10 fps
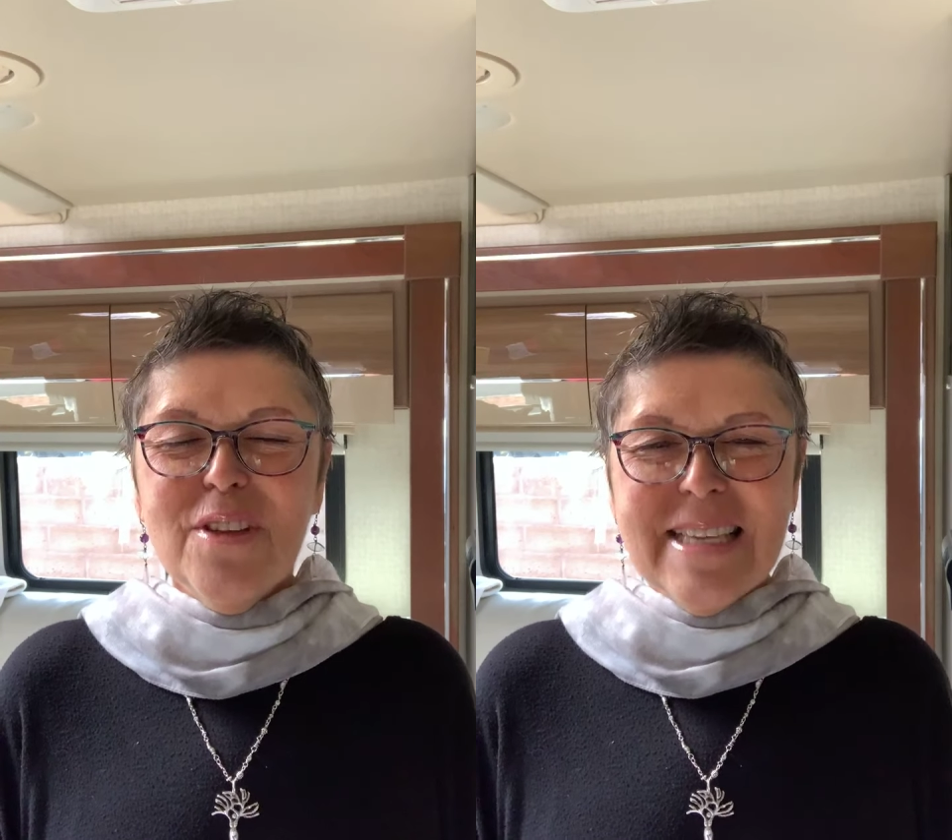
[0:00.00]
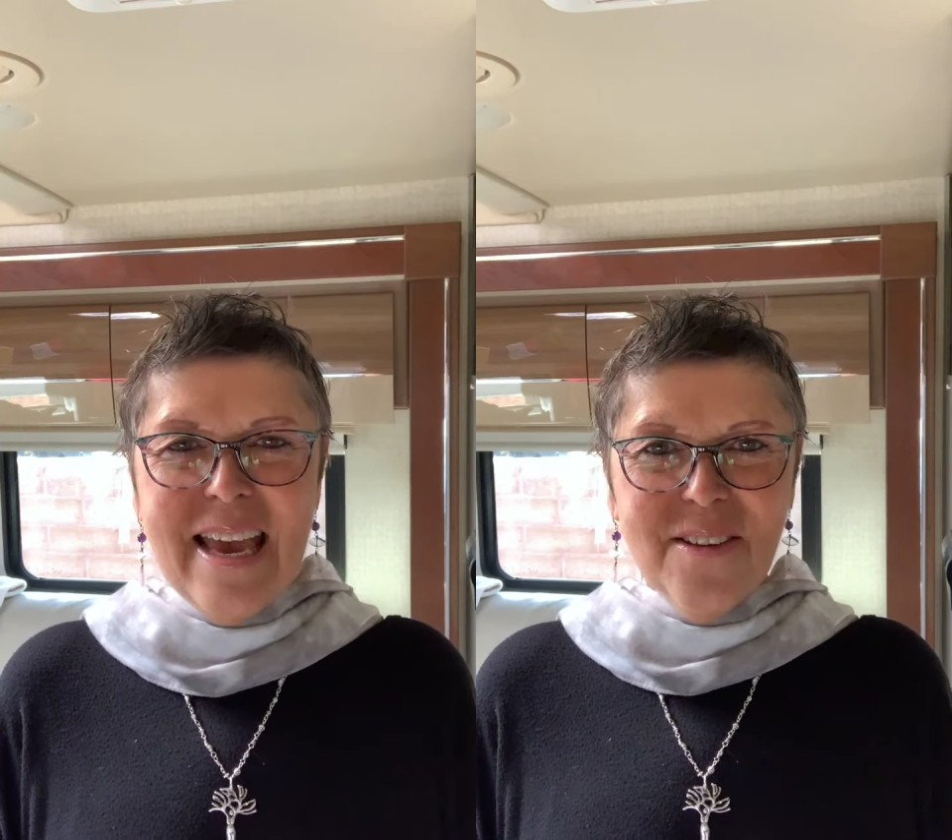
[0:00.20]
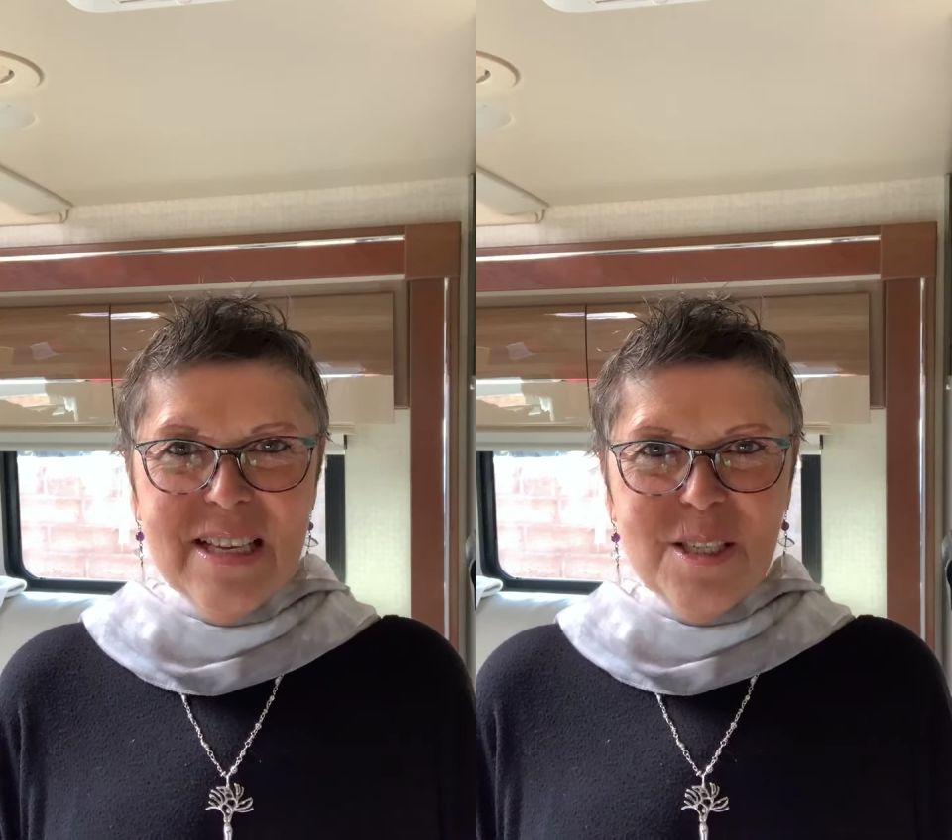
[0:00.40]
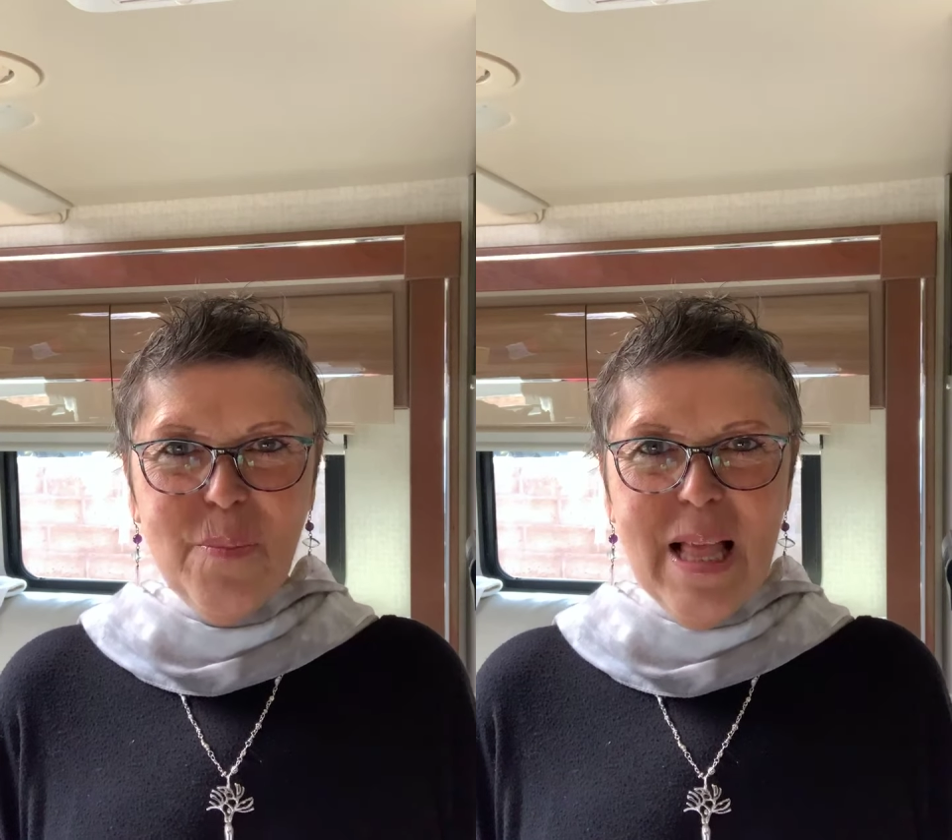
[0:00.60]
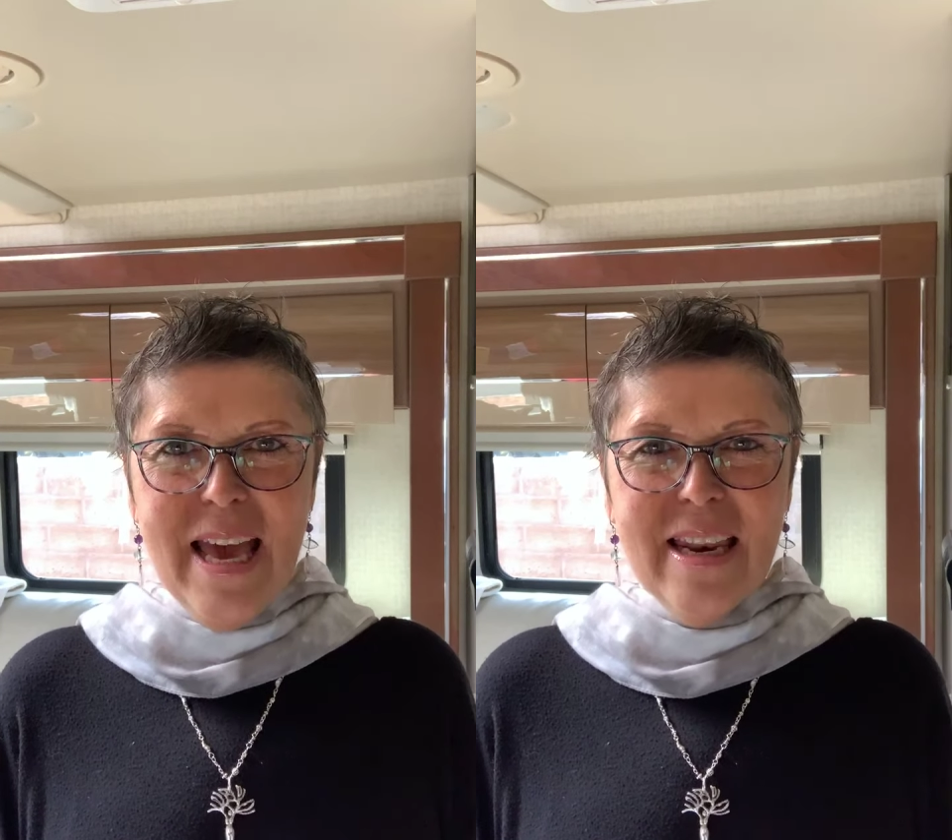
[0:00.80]
day on this
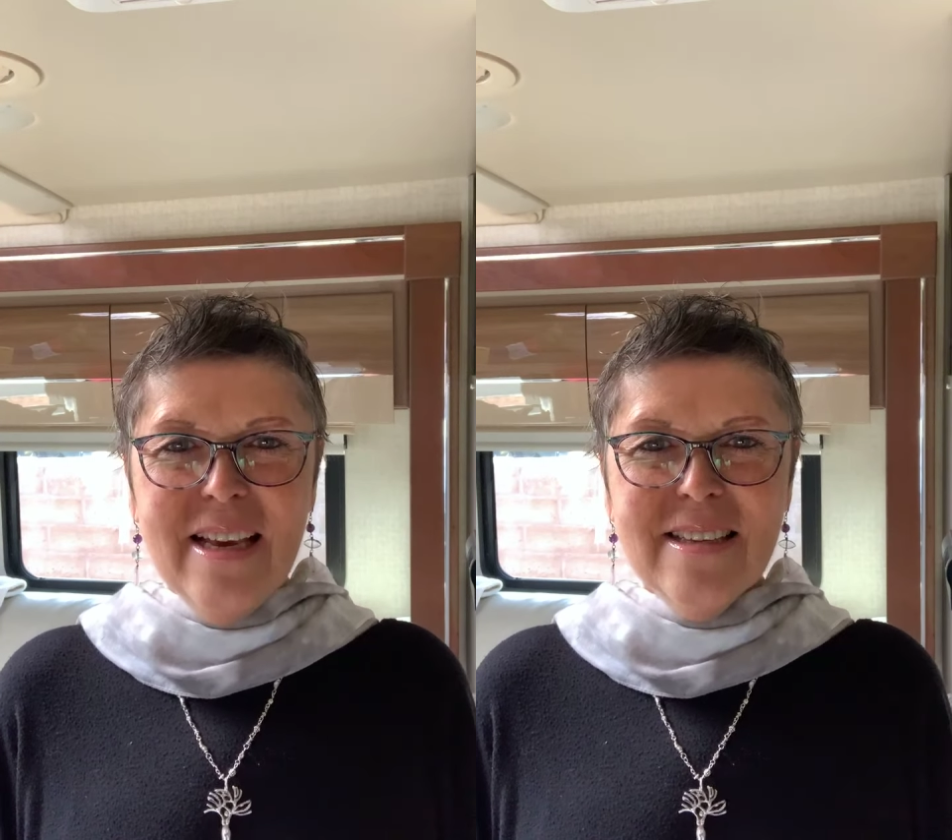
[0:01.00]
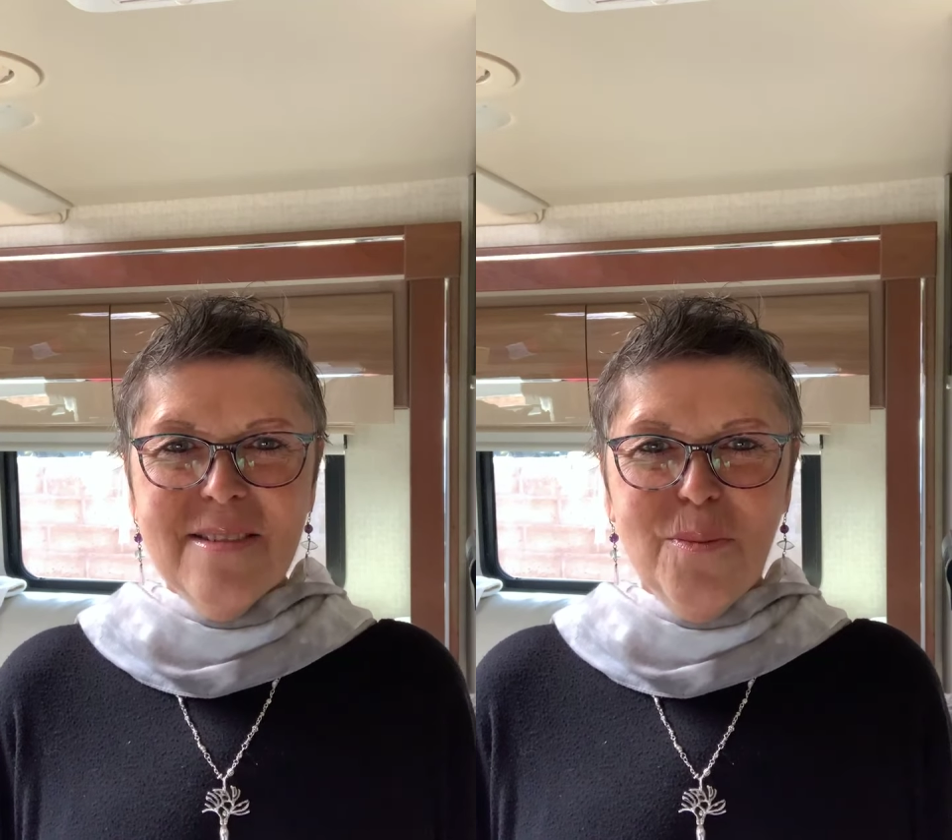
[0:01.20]
planet.